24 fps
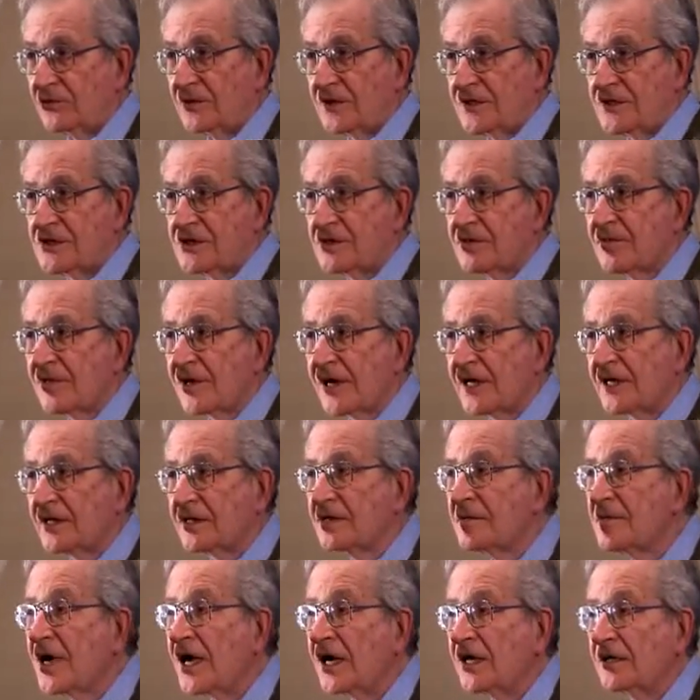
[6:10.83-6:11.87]
was to bring
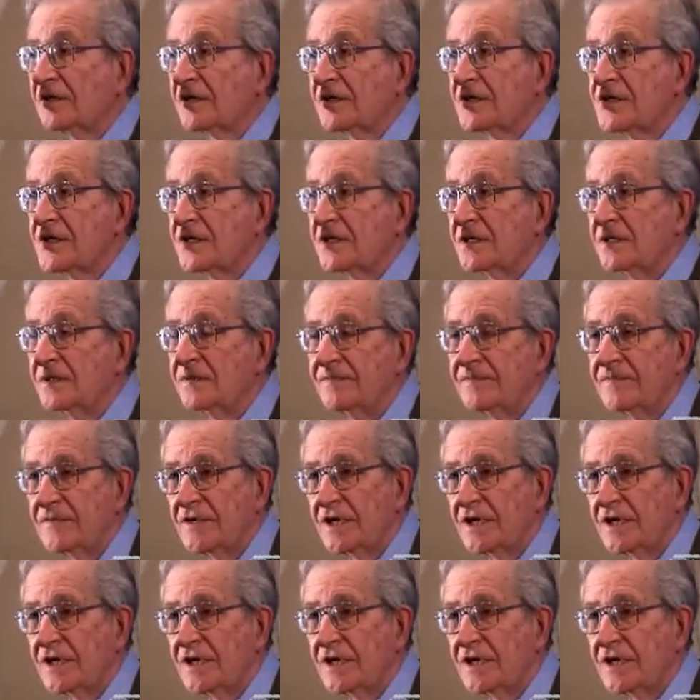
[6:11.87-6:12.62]
democracy